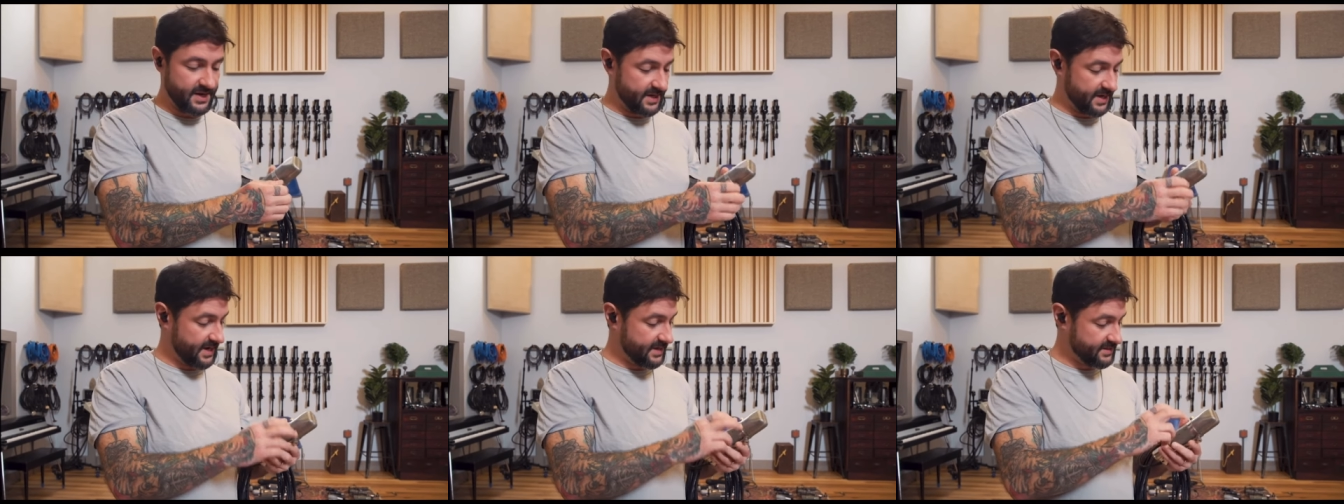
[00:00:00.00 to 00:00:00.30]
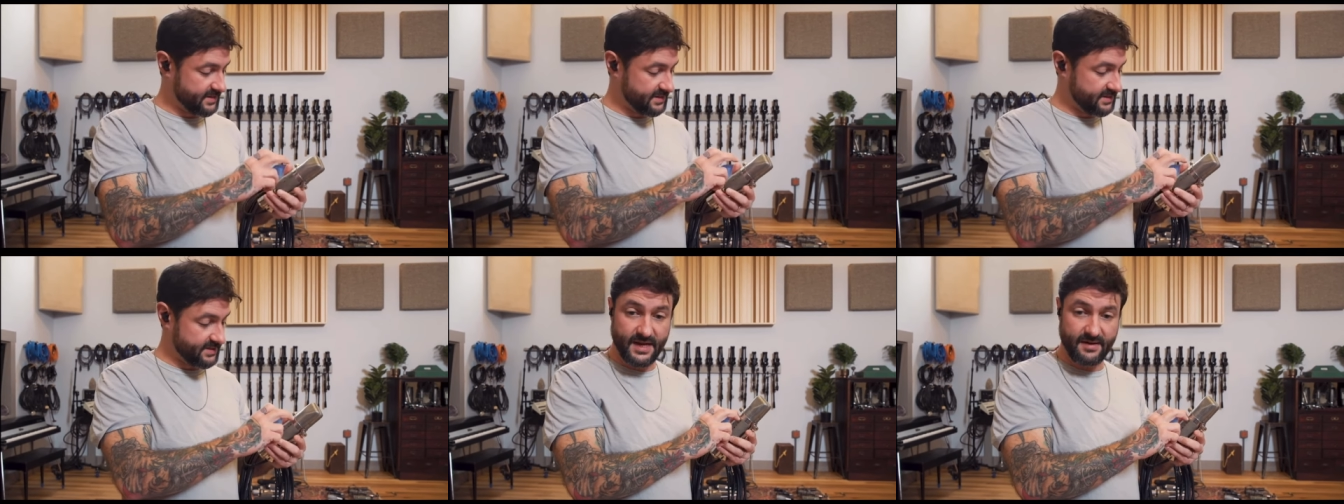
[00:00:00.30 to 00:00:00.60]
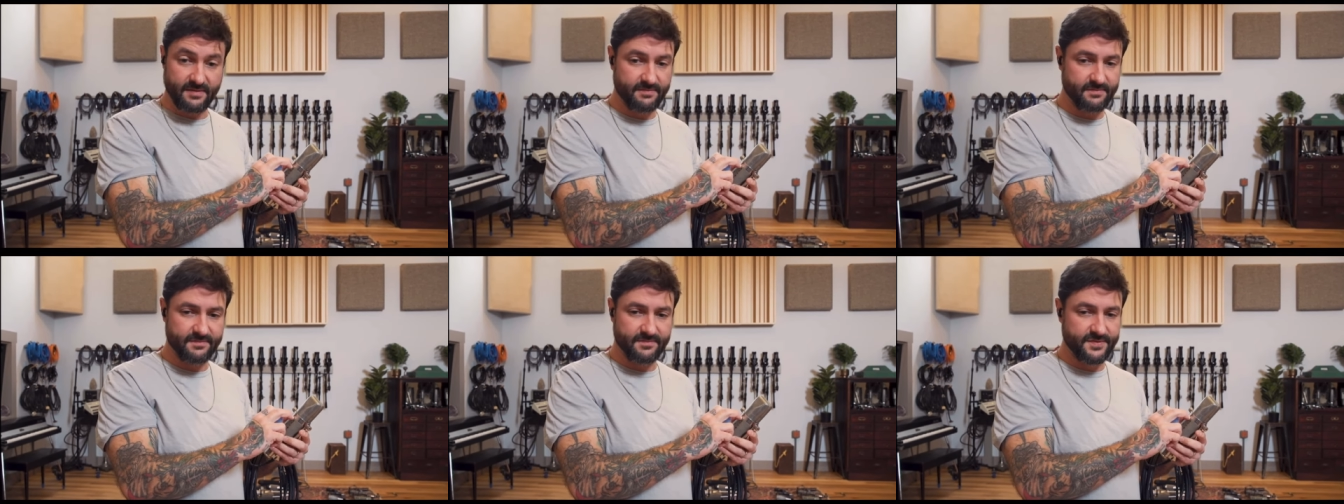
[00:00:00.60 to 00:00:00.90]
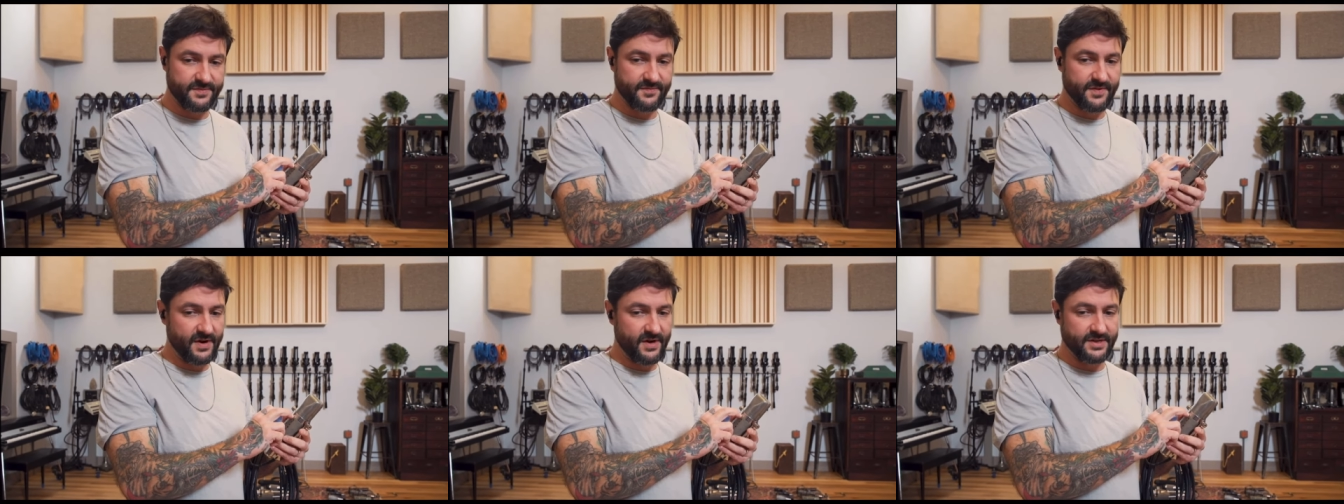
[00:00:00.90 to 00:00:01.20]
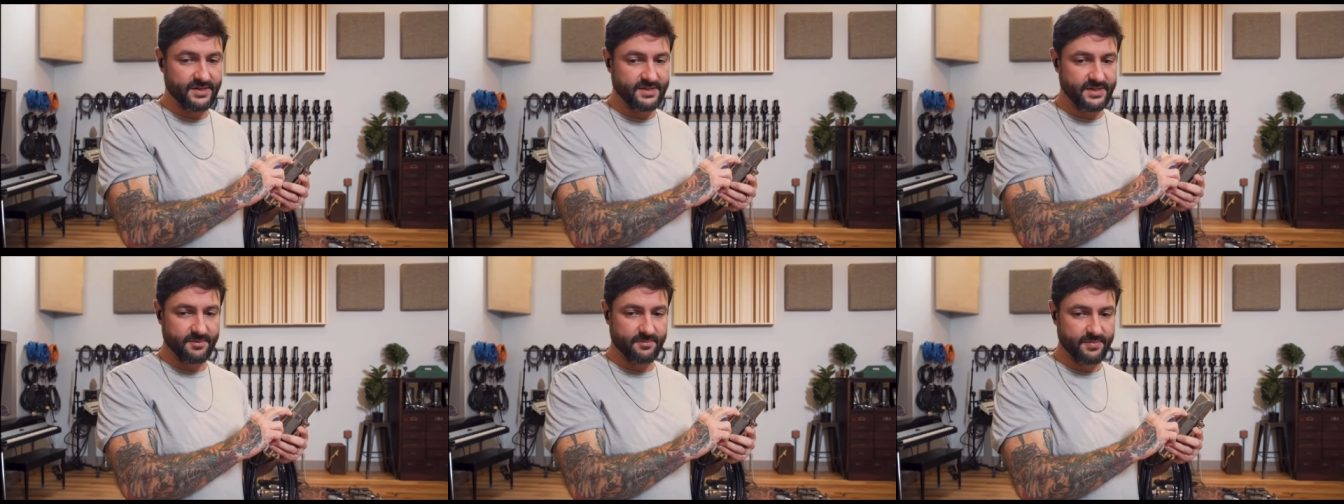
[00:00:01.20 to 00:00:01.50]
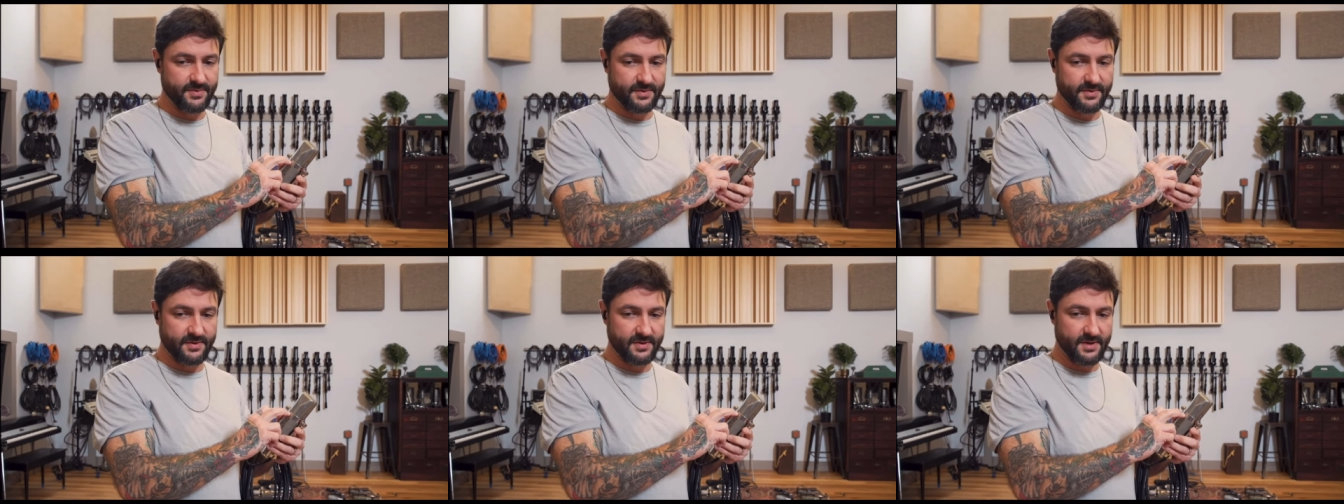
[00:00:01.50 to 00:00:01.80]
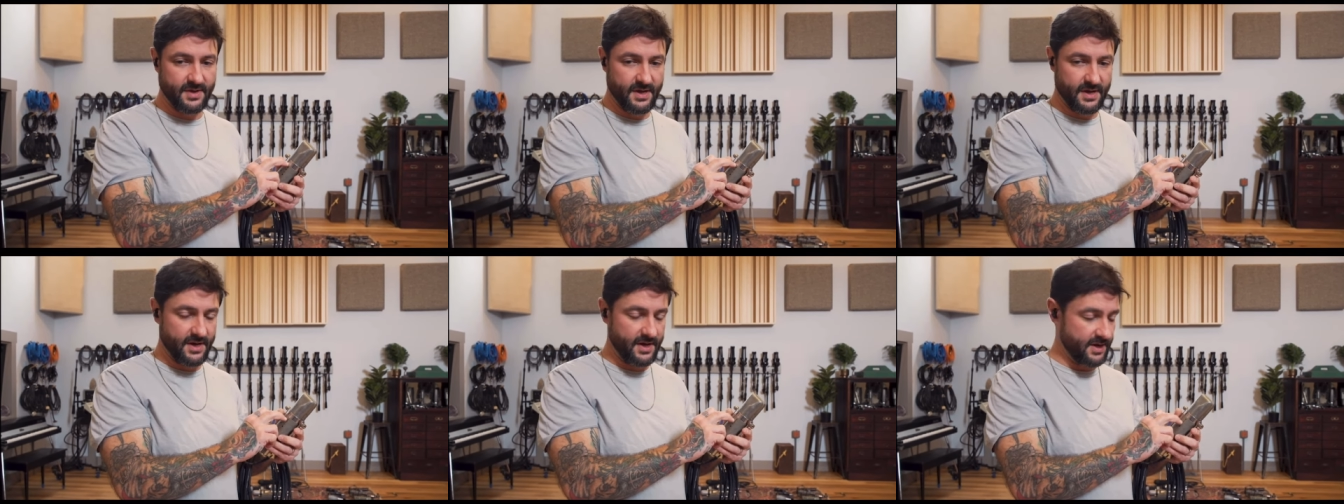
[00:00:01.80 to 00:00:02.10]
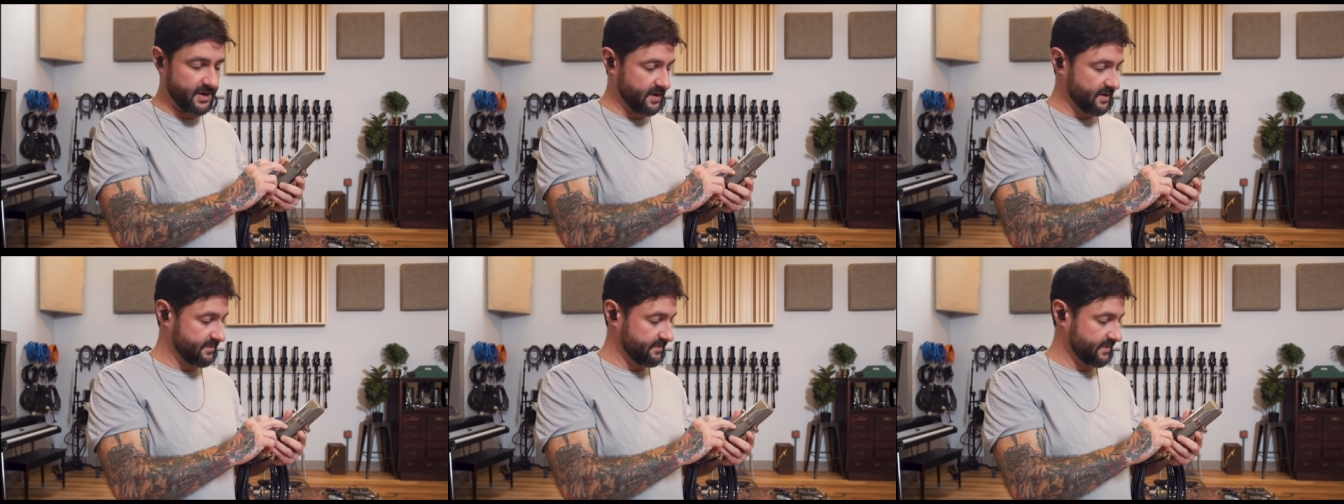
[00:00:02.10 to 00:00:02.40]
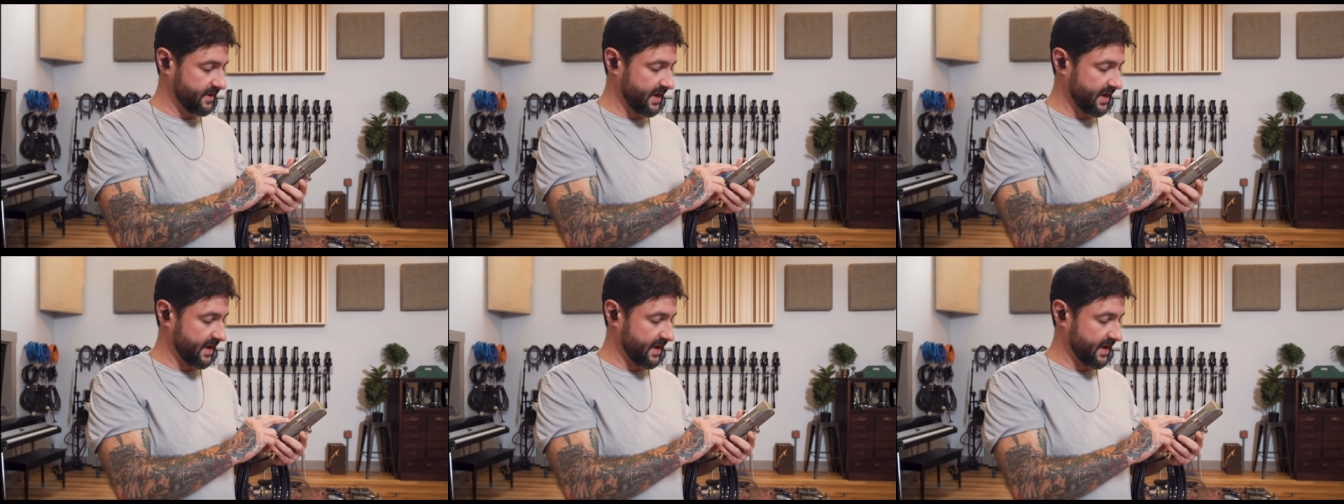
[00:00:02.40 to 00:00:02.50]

It has the same very simple uh,